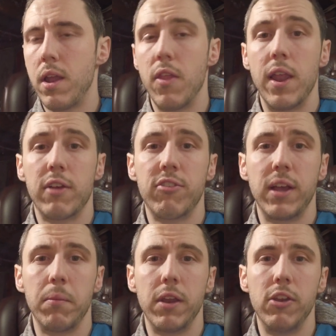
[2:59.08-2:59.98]
Now the next
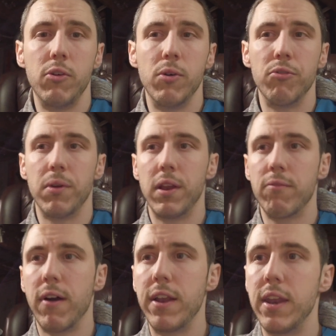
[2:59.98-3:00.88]
thing I'm going to do is I'm going
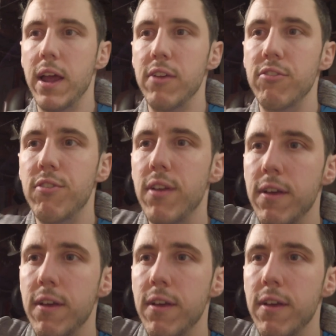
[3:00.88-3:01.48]
to find a nice